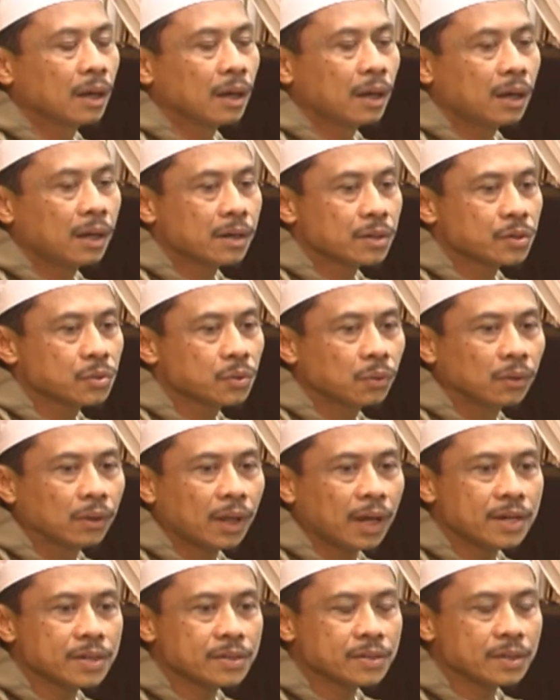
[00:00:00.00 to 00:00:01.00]
And
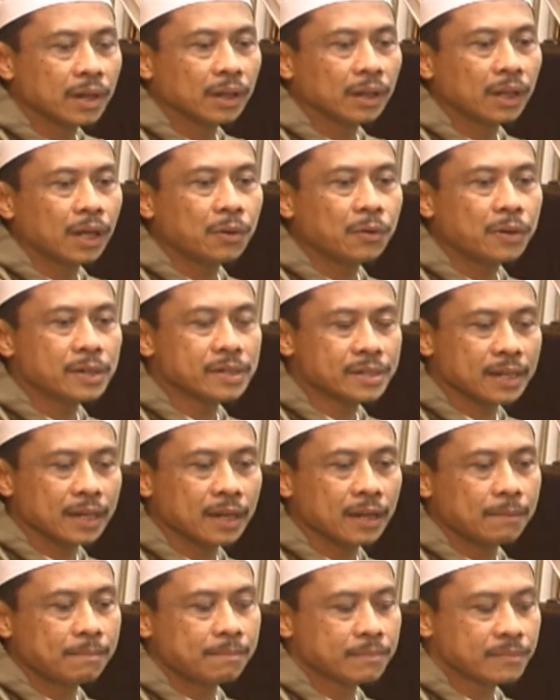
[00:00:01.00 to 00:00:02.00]
Rasulullah
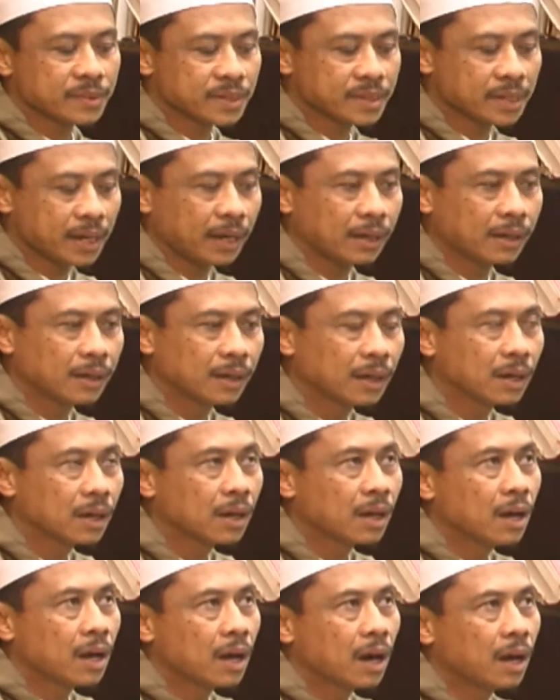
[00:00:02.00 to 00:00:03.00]
sallallahu said,
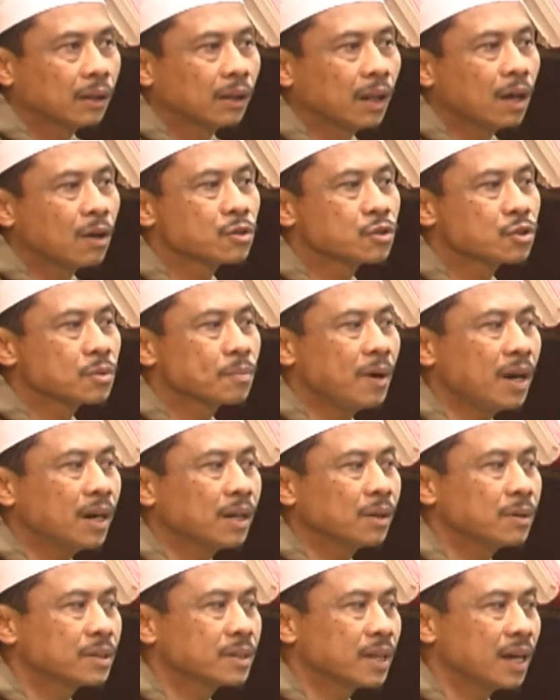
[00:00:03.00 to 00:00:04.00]
Allah
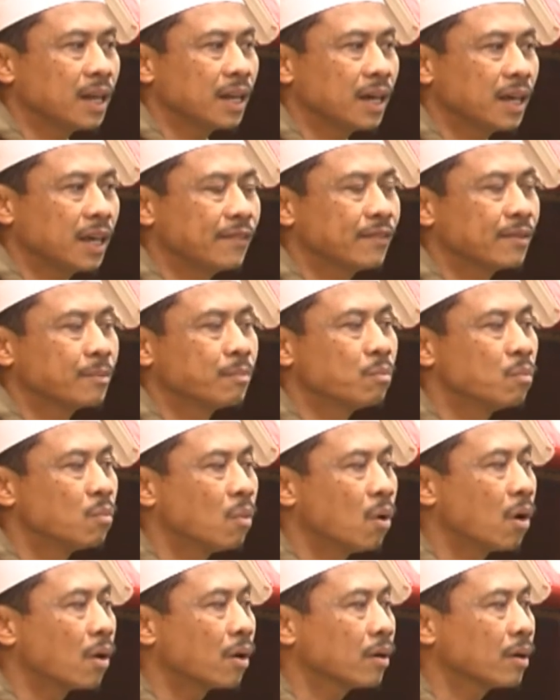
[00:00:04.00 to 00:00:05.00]
subhanahu wa ta'ala even
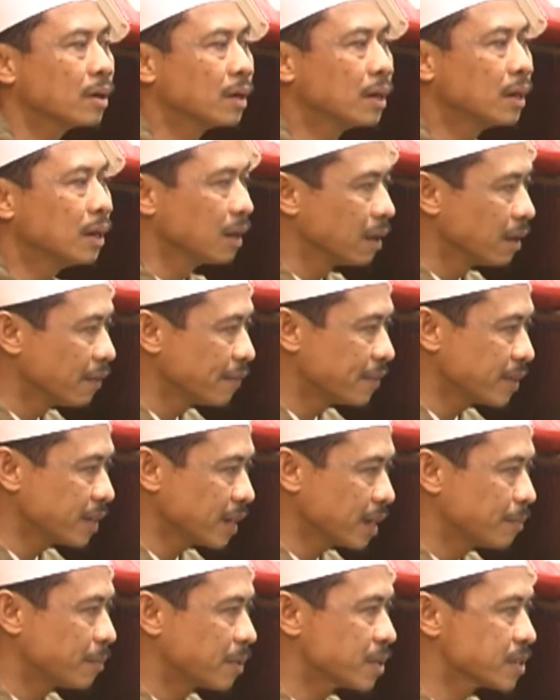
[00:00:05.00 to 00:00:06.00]
more
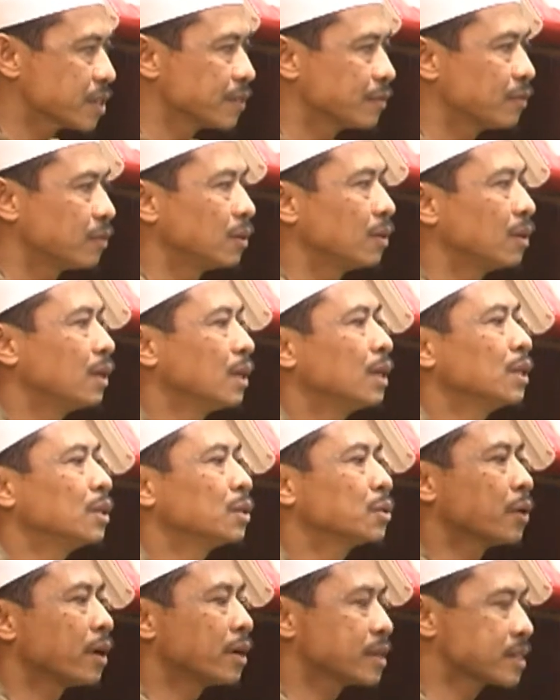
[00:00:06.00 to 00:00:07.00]
loving and merciful
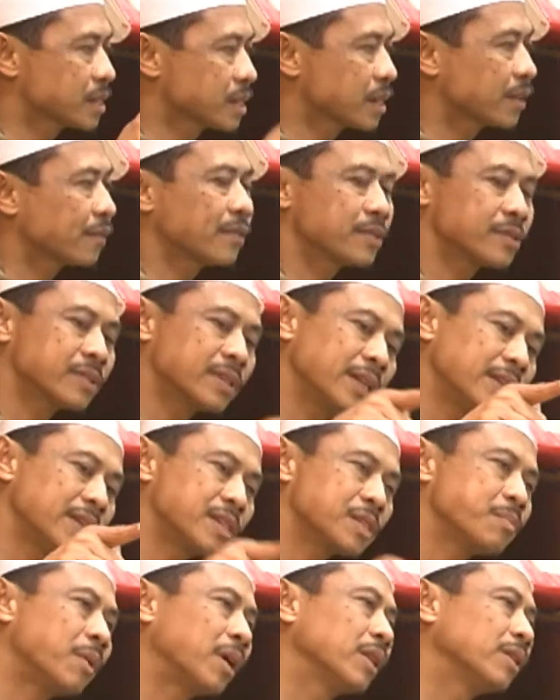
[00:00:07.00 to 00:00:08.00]
to his servant than
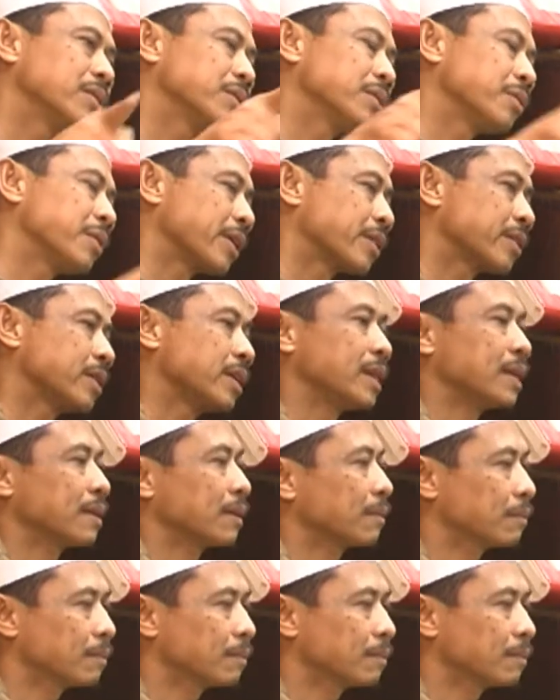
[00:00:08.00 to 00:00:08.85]
this mother to her kid.